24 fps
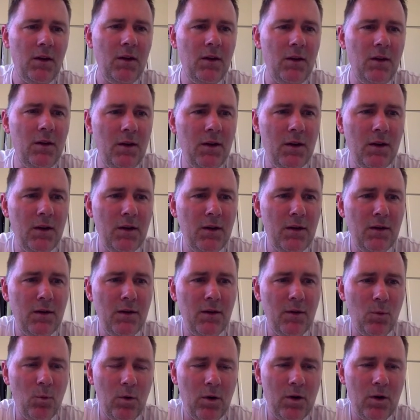in
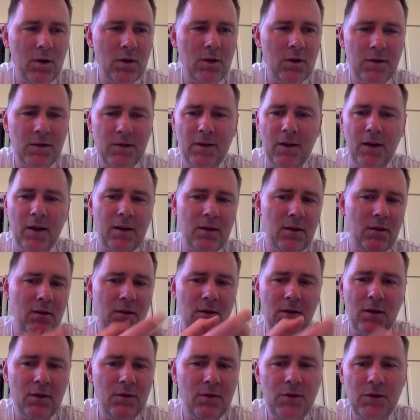the word list, and it will
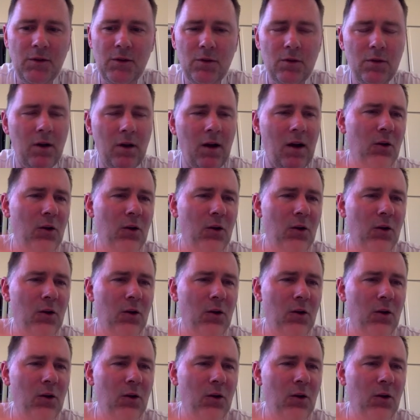give you